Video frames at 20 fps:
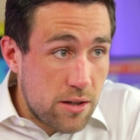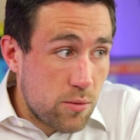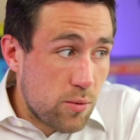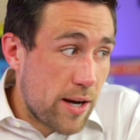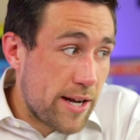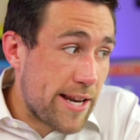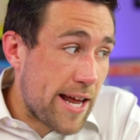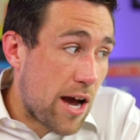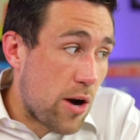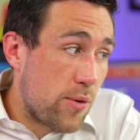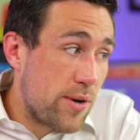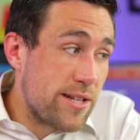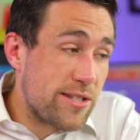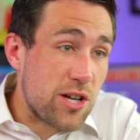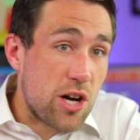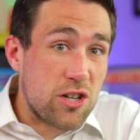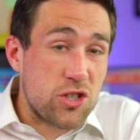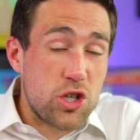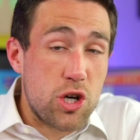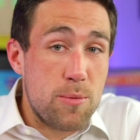Right now it is
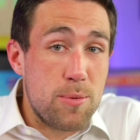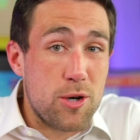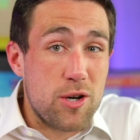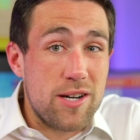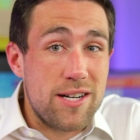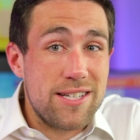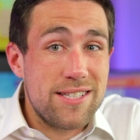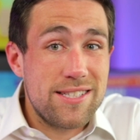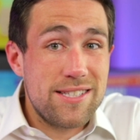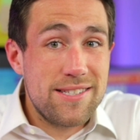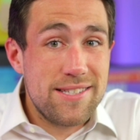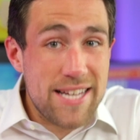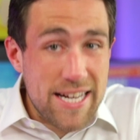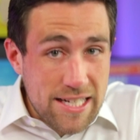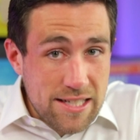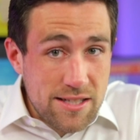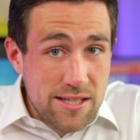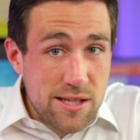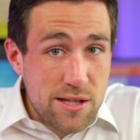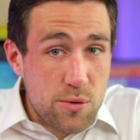October
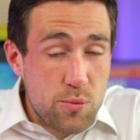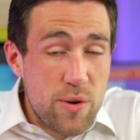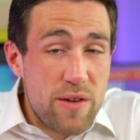6th.